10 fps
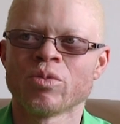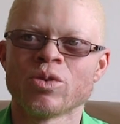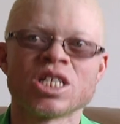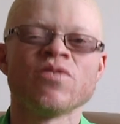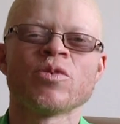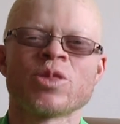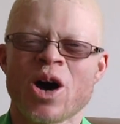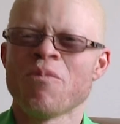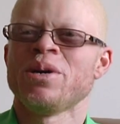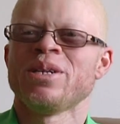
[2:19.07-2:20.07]
was living with
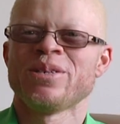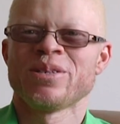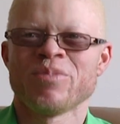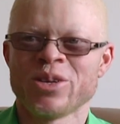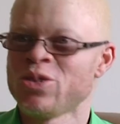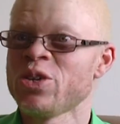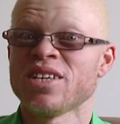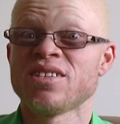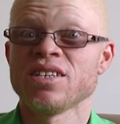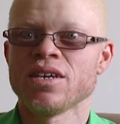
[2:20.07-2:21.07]
albinism, as you
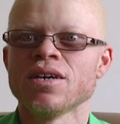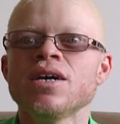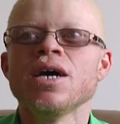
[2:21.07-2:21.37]
can see.